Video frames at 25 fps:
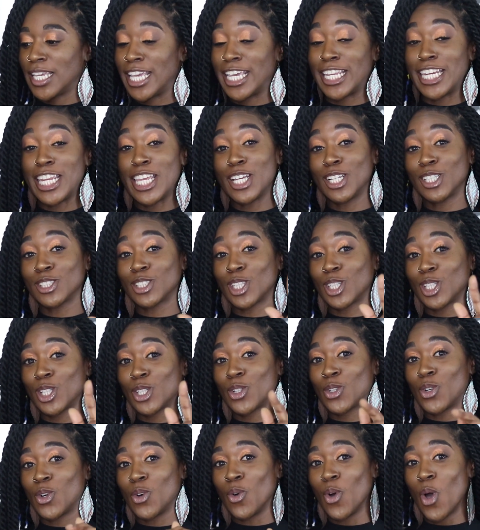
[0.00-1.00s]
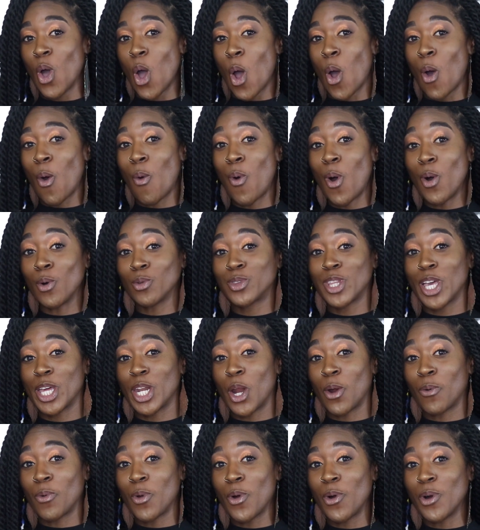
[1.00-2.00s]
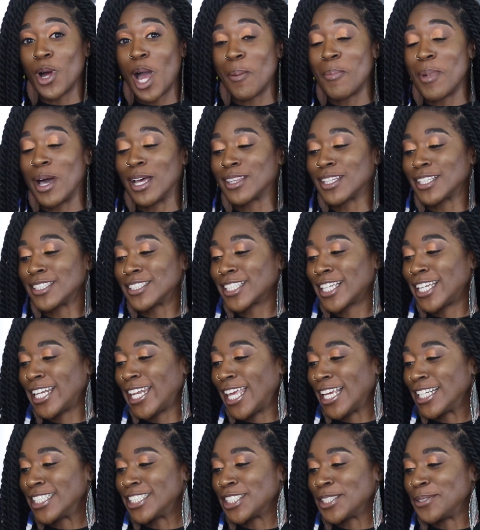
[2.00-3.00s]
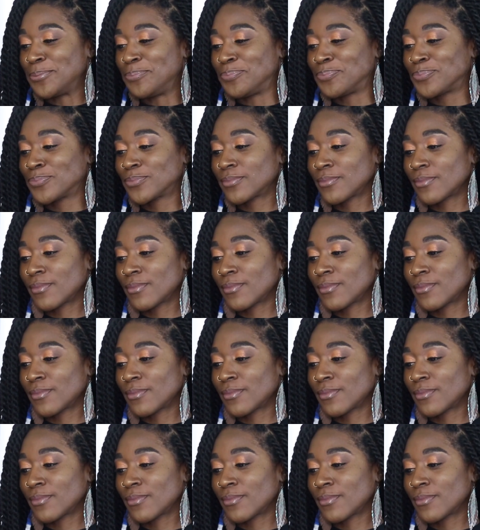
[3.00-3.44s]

And here's a little quote that I wrote about this collection.